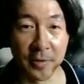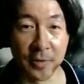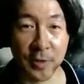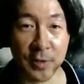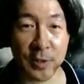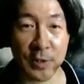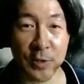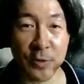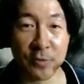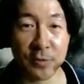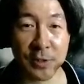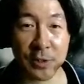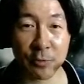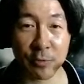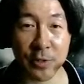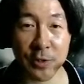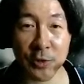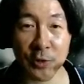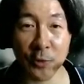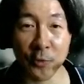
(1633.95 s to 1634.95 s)
The user
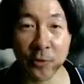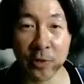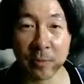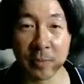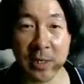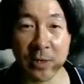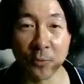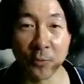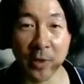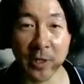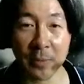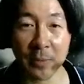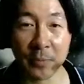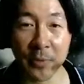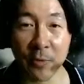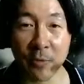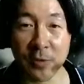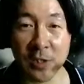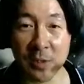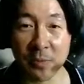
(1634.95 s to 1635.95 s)
is showing you what
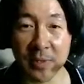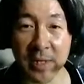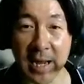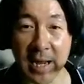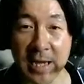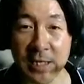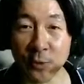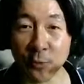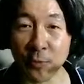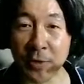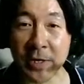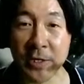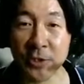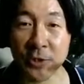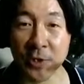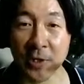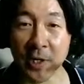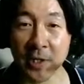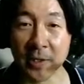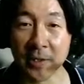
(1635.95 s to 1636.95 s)
appears to be a
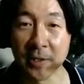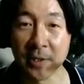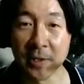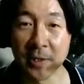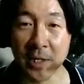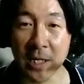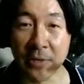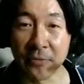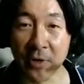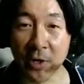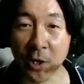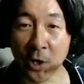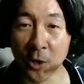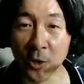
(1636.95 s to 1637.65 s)
screenshot of a